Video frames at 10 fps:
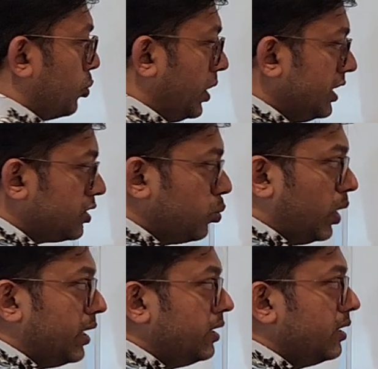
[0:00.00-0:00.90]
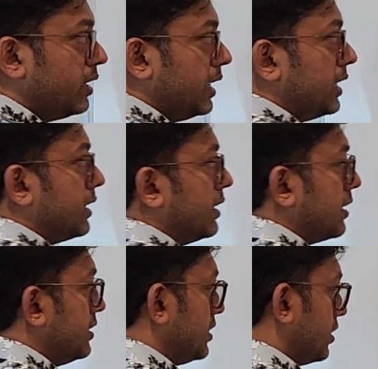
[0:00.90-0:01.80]
when it's 1, it will
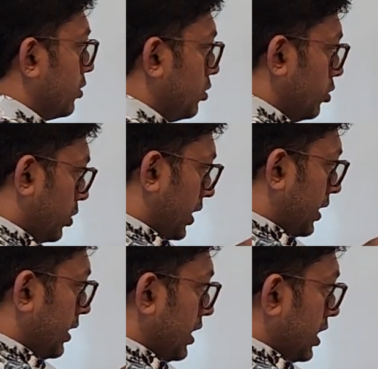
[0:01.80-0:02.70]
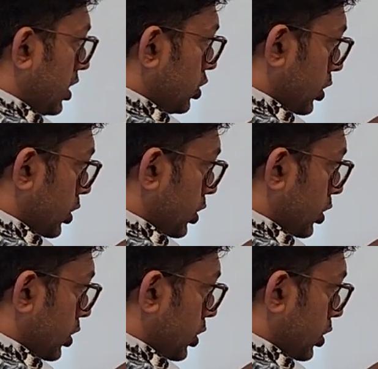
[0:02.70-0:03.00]
return 0. Okay. So